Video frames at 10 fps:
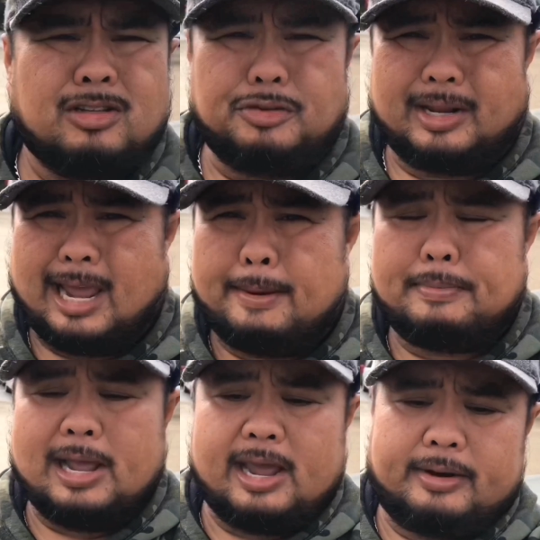So the game
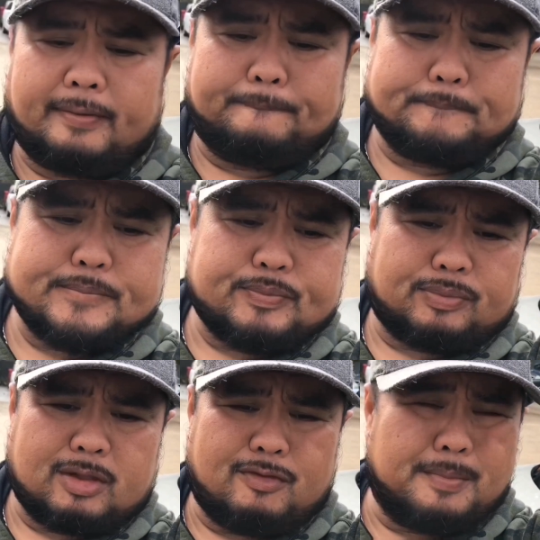plan
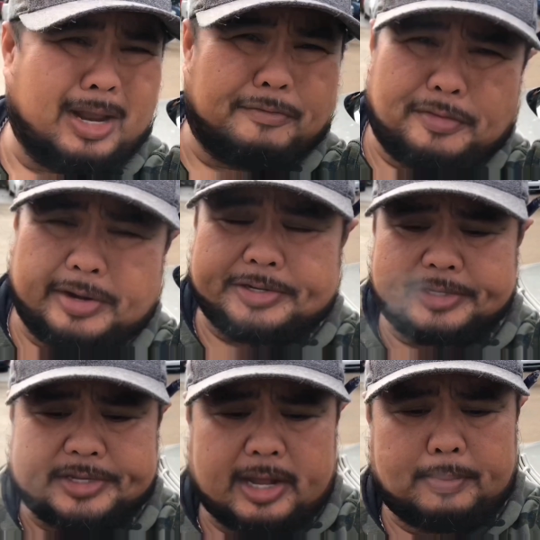for me to finish
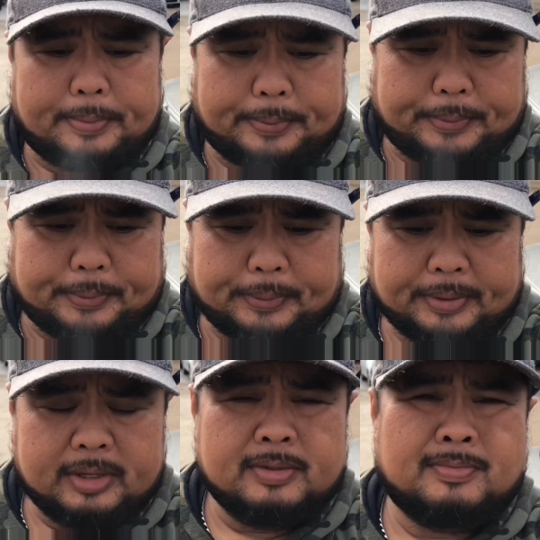this up
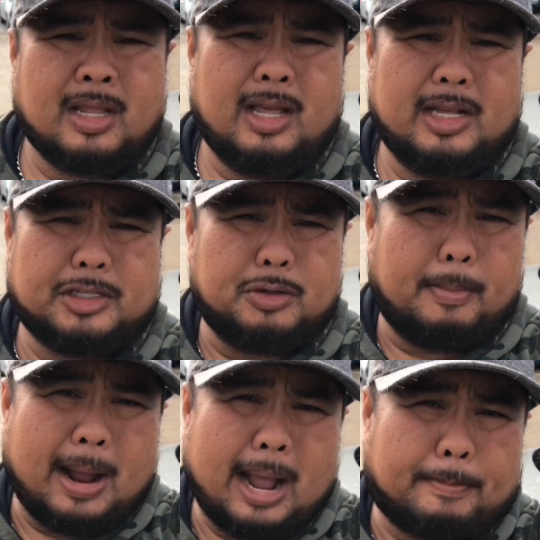is do
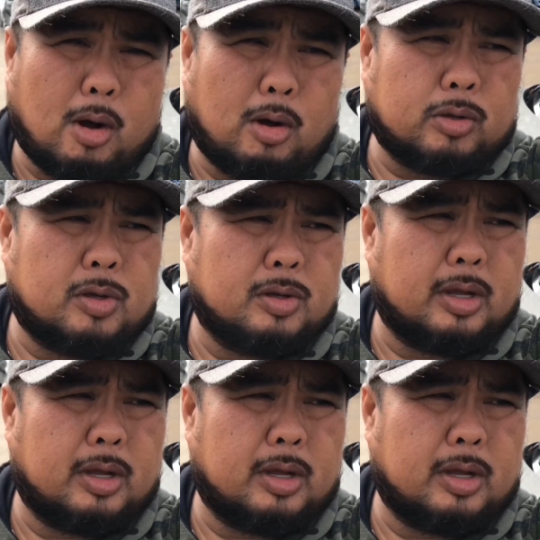the back bulk